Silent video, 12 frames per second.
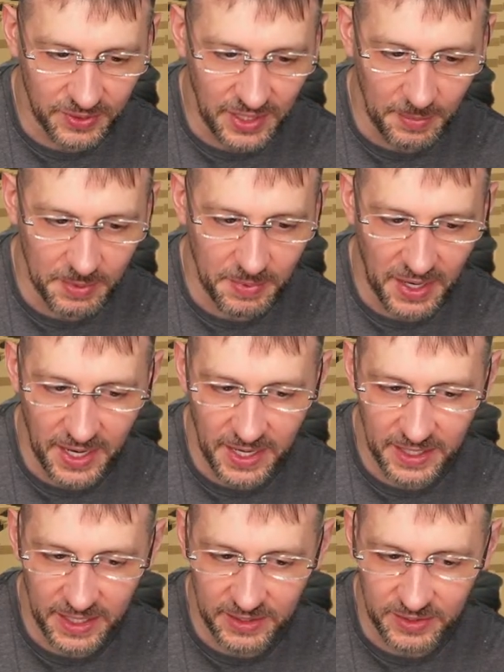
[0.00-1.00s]
coming by
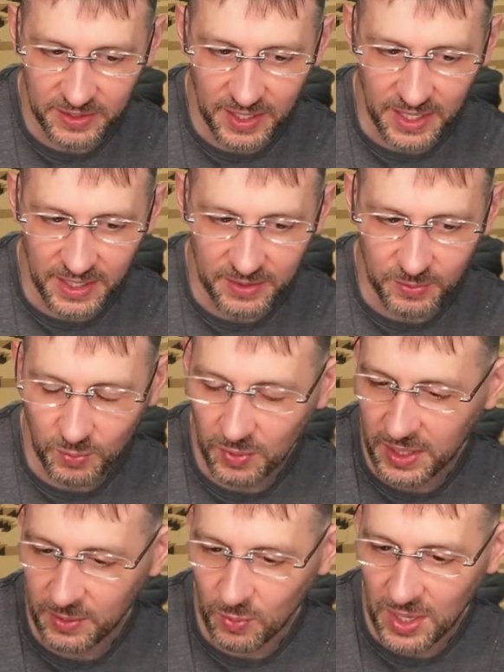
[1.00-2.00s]
and
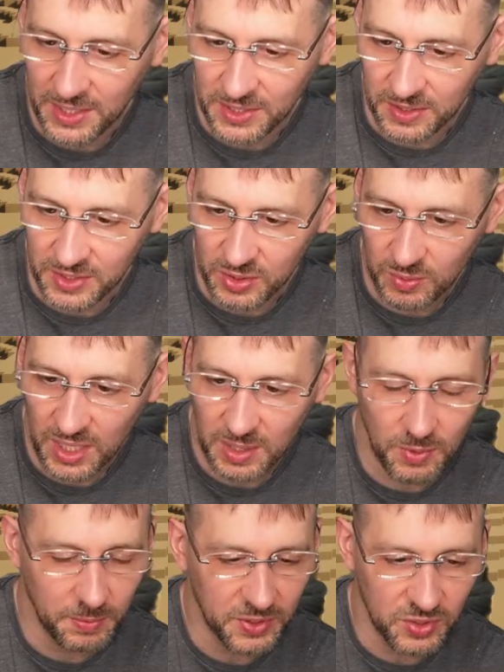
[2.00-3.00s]
watching the
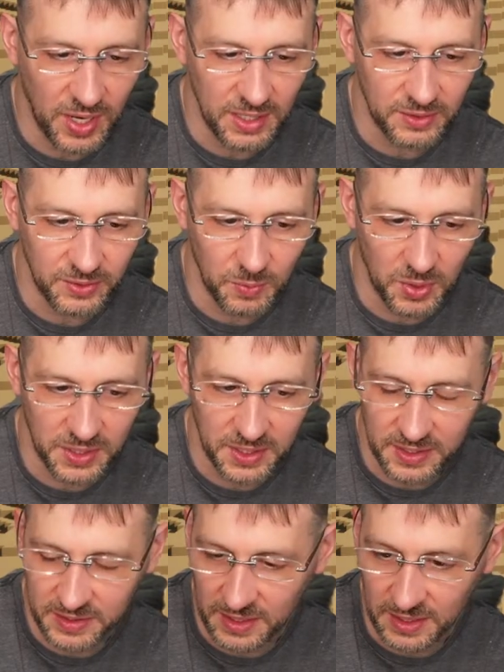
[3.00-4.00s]
stream. We'll be trying to do one of
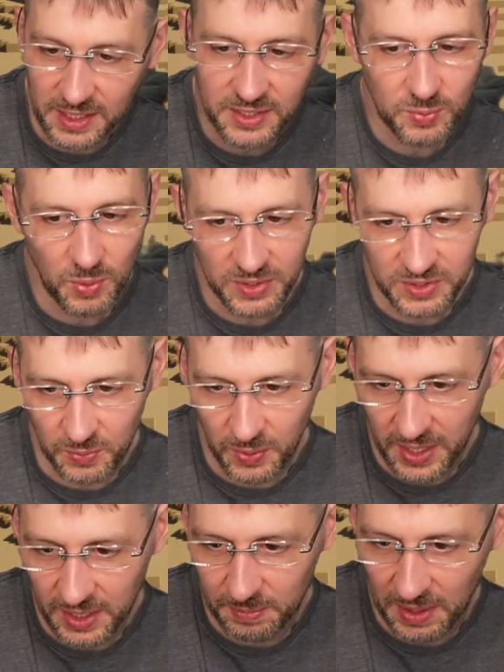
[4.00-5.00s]
these at least once a
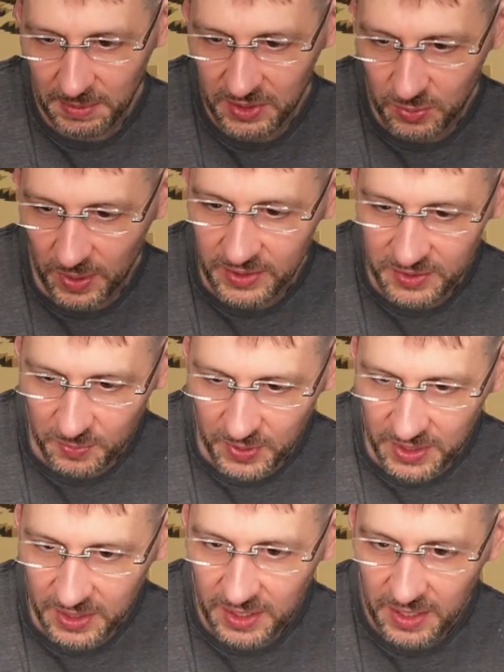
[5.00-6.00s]
week, maybe twice a
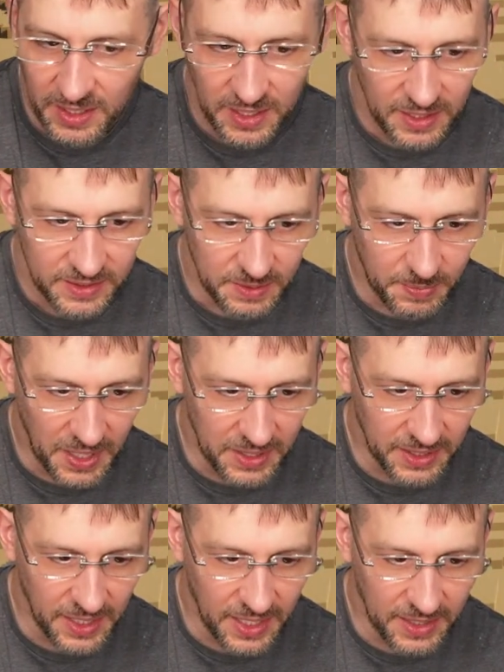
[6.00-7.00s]
week,
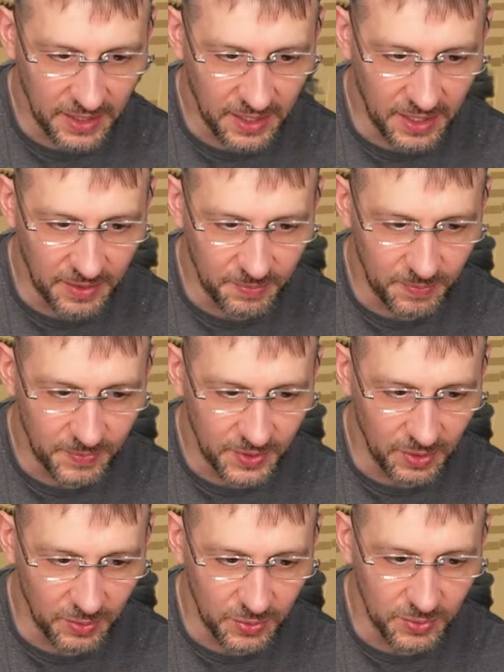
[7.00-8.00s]
depending on
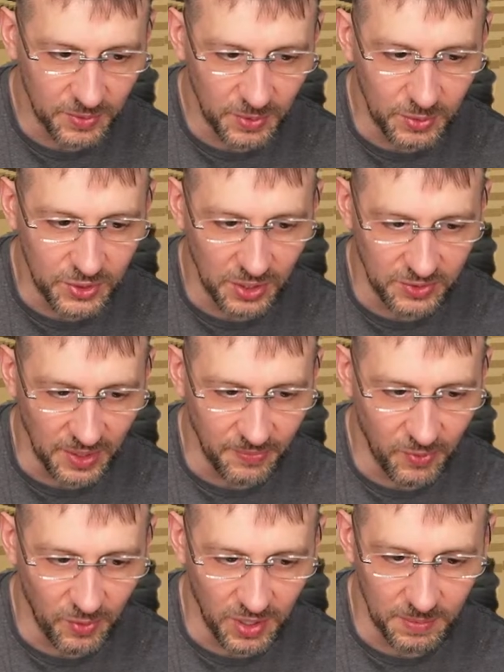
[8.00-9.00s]
who shows up
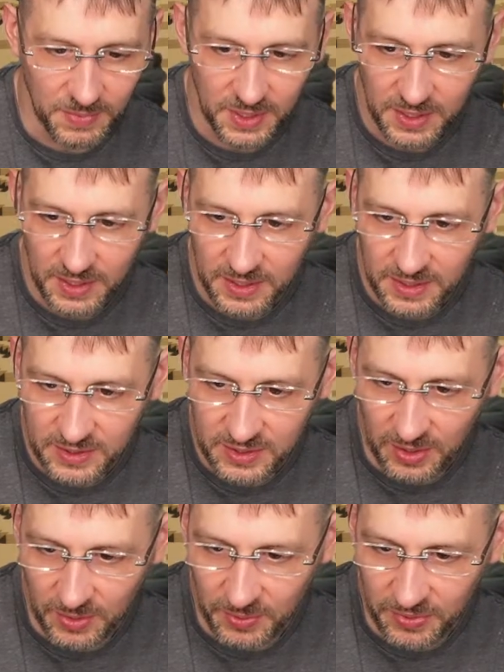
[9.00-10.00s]
for them.
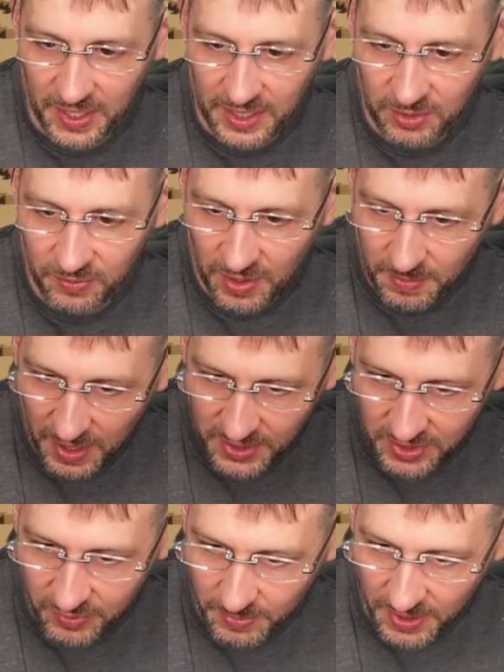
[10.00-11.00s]
So thank you very
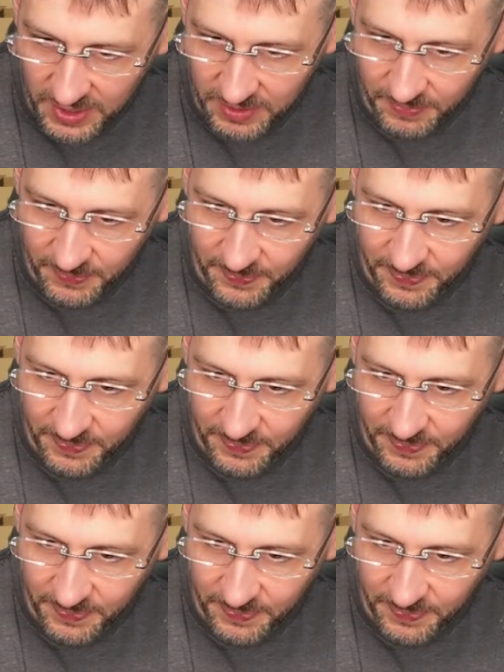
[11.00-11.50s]
much, everybody.